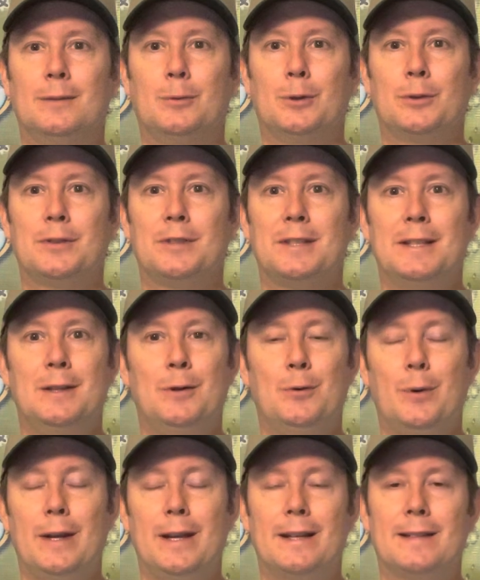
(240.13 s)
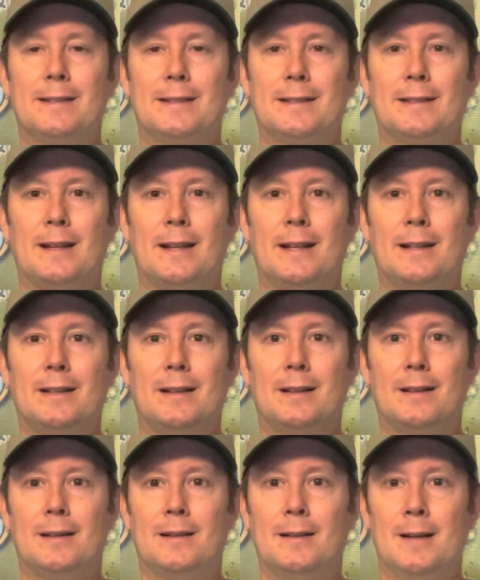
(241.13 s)
we'll see who wins. And
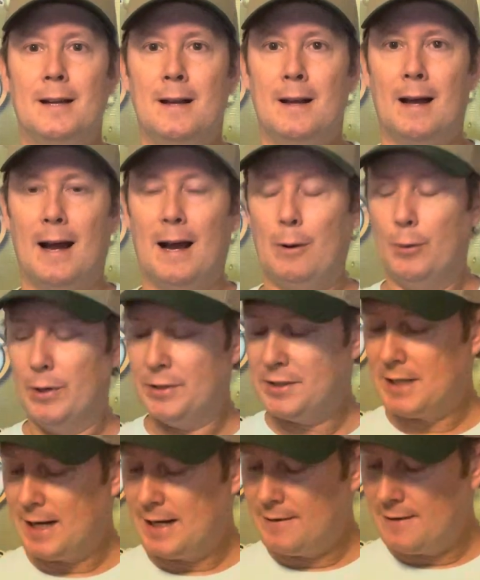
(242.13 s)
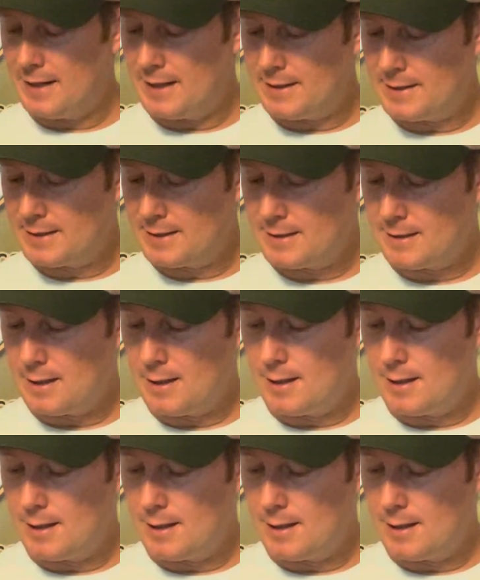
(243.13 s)
I will say this,